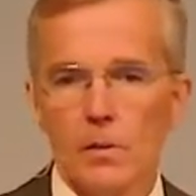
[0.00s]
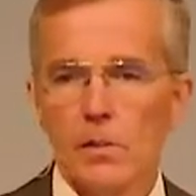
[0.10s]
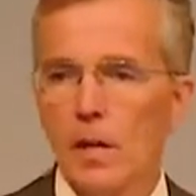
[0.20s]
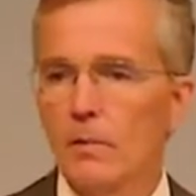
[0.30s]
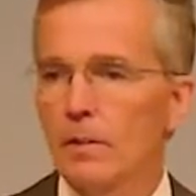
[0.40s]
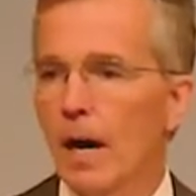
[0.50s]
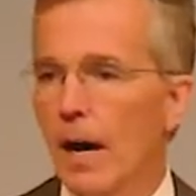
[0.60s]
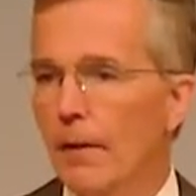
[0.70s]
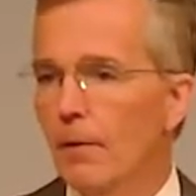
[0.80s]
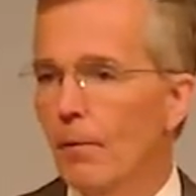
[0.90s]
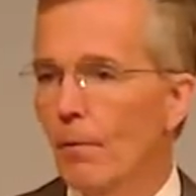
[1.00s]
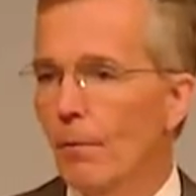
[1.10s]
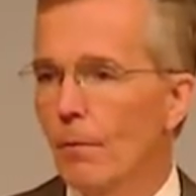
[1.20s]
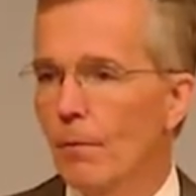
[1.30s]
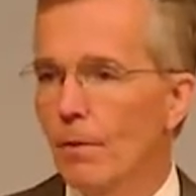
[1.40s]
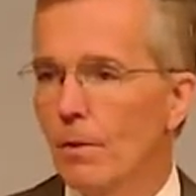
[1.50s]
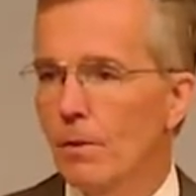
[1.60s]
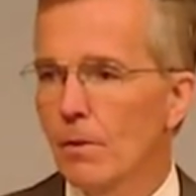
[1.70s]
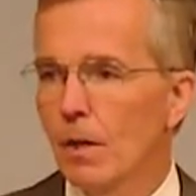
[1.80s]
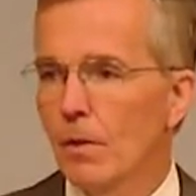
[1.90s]
Son of God.
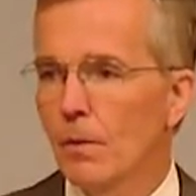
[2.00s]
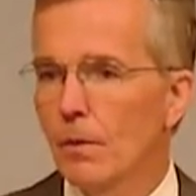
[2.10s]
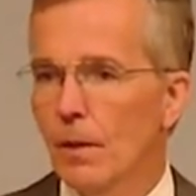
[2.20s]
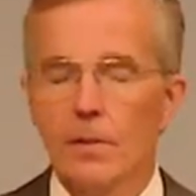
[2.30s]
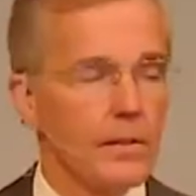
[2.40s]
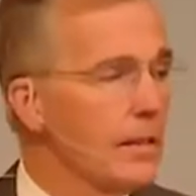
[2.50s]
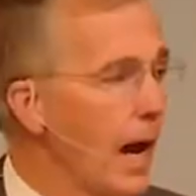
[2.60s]
So it